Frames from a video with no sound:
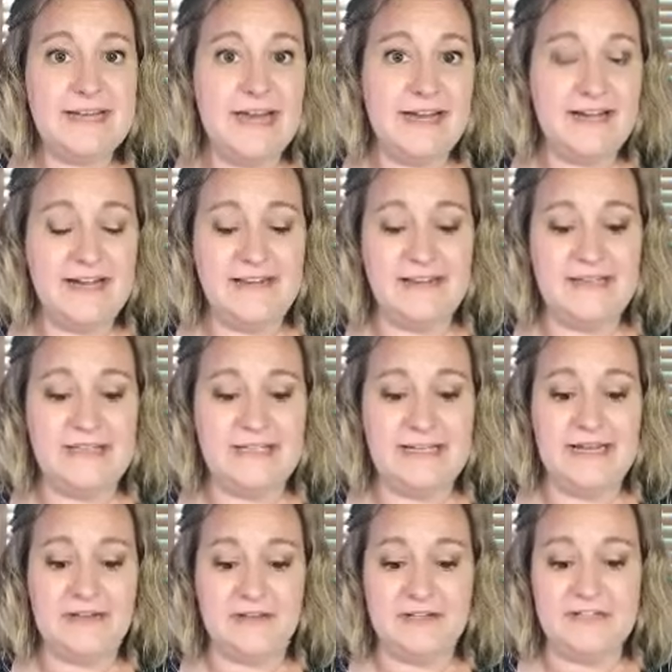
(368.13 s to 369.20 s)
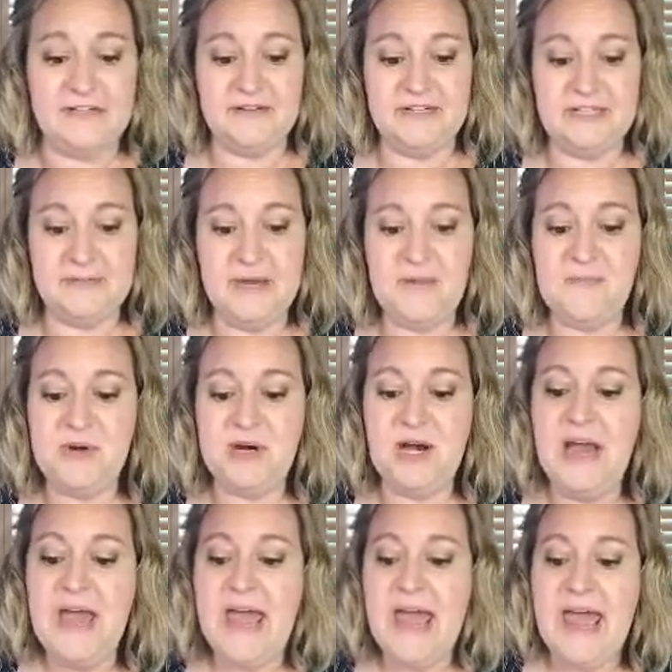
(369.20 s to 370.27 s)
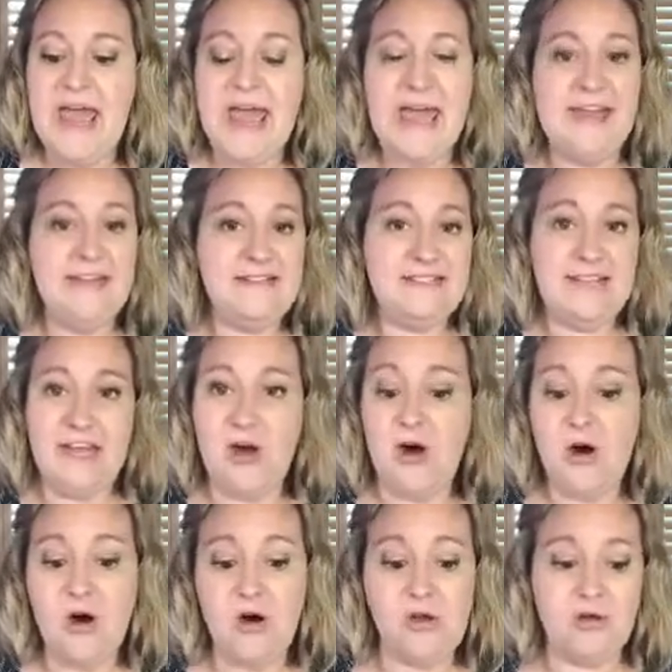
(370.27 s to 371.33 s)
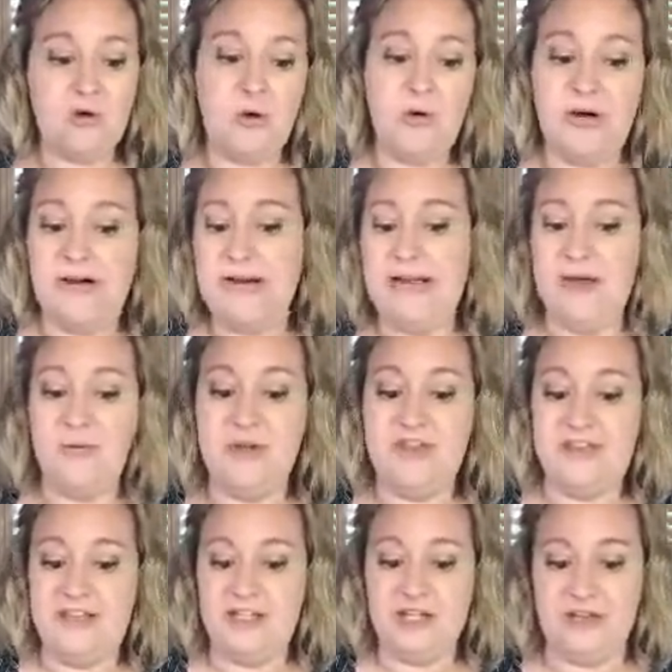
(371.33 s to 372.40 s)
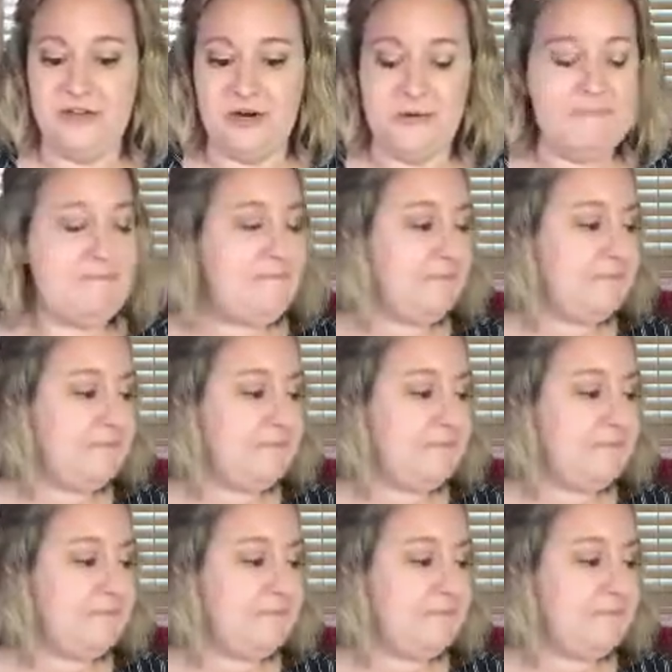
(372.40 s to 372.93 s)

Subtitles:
die cut the designer series paper, and they all coordinate with each other.